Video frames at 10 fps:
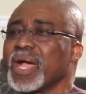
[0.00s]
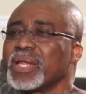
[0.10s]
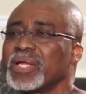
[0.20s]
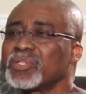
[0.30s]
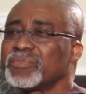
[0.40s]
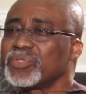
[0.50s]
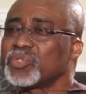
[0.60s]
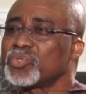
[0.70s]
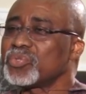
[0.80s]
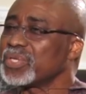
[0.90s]
And out of the
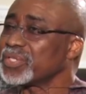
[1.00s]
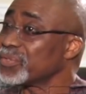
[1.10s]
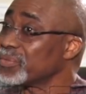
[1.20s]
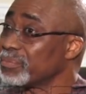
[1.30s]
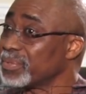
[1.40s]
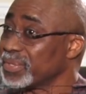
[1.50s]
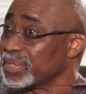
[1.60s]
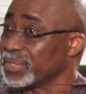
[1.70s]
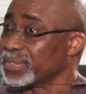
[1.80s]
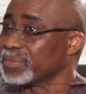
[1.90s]
total national
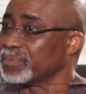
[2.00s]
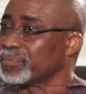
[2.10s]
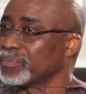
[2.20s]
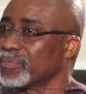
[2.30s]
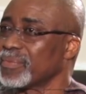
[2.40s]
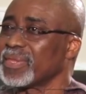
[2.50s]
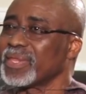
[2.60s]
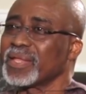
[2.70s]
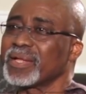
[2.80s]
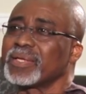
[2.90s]
budget,
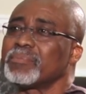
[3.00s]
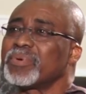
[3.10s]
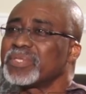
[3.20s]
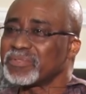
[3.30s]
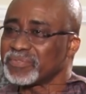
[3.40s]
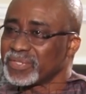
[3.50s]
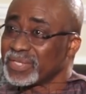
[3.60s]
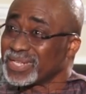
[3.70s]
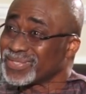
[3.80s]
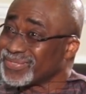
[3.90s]
the budget for the
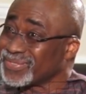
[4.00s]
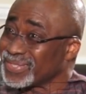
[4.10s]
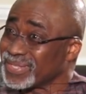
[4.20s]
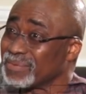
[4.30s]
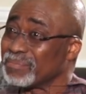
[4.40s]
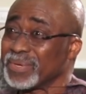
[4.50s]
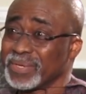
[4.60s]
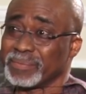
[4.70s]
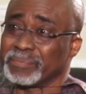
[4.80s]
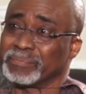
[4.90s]
National
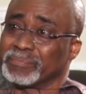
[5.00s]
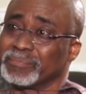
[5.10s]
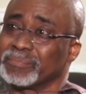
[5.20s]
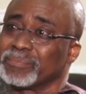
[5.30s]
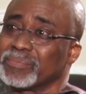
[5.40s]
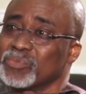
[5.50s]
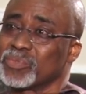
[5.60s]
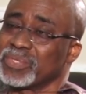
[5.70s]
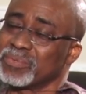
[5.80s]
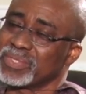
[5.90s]
Assembly,
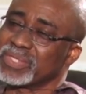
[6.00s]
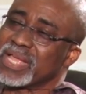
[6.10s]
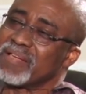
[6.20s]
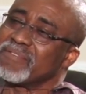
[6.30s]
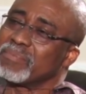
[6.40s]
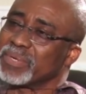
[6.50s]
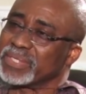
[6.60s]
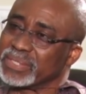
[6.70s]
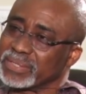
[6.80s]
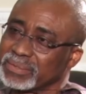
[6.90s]
which
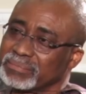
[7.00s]
everybody,